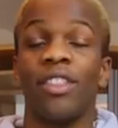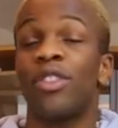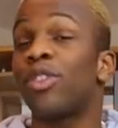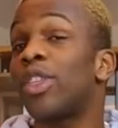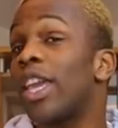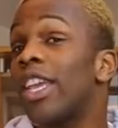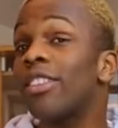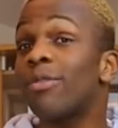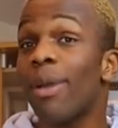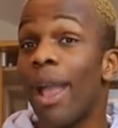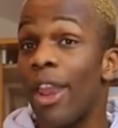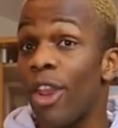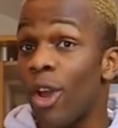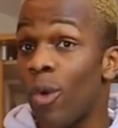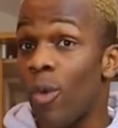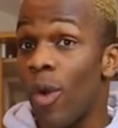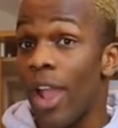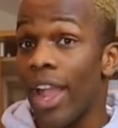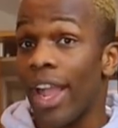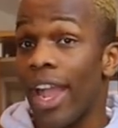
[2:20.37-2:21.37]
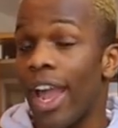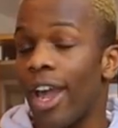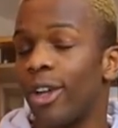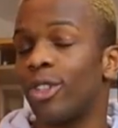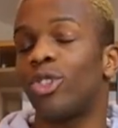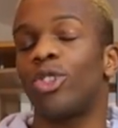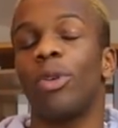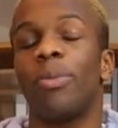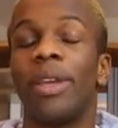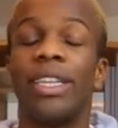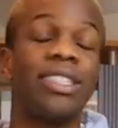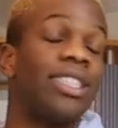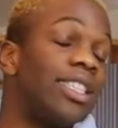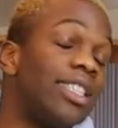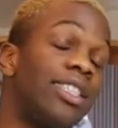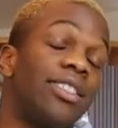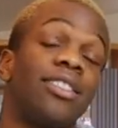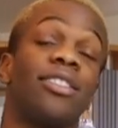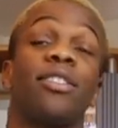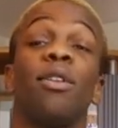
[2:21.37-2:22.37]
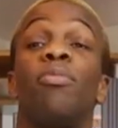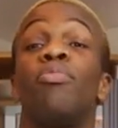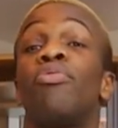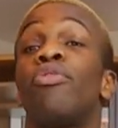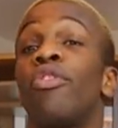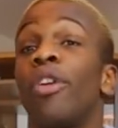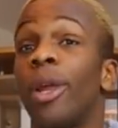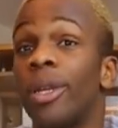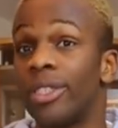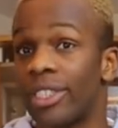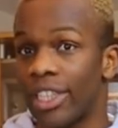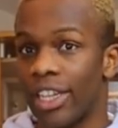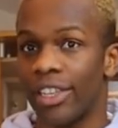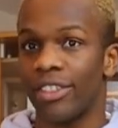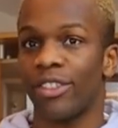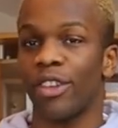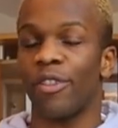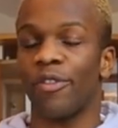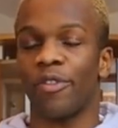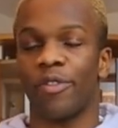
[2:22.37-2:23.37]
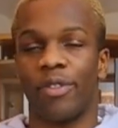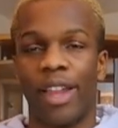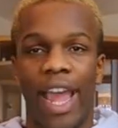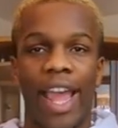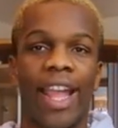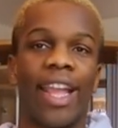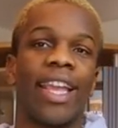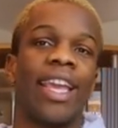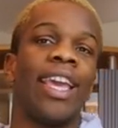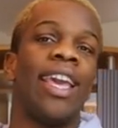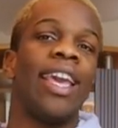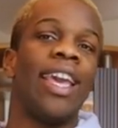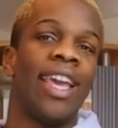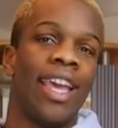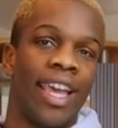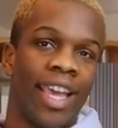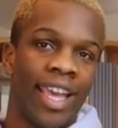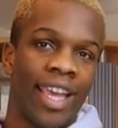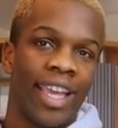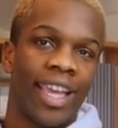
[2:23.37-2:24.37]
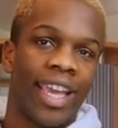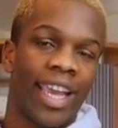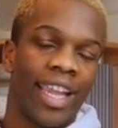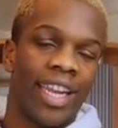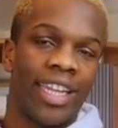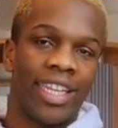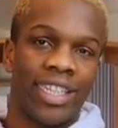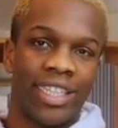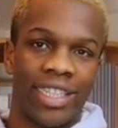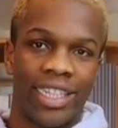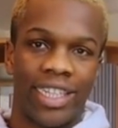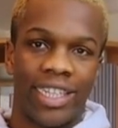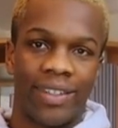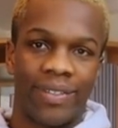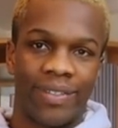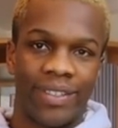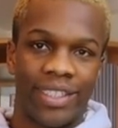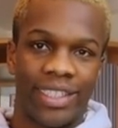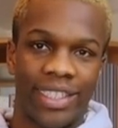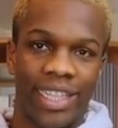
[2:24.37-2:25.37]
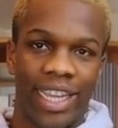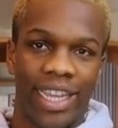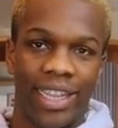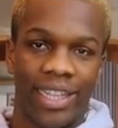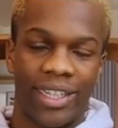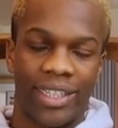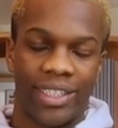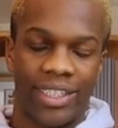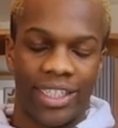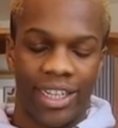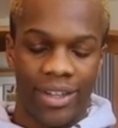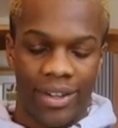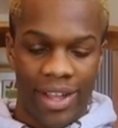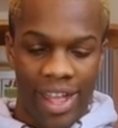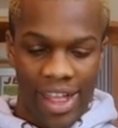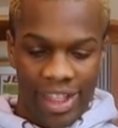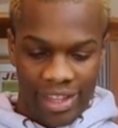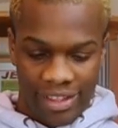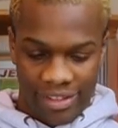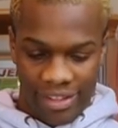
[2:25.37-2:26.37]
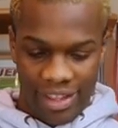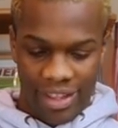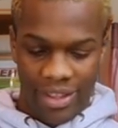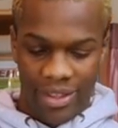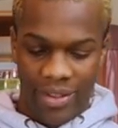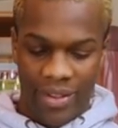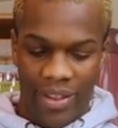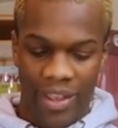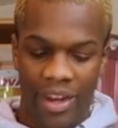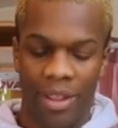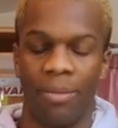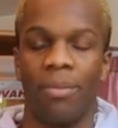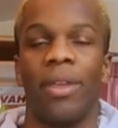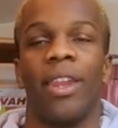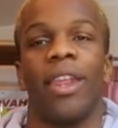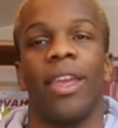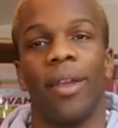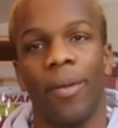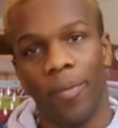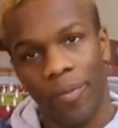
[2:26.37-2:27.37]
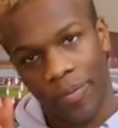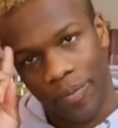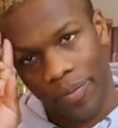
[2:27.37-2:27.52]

Things might not work out, so basically this is a process of like getting a good outfit together. So I'll see you in a minute.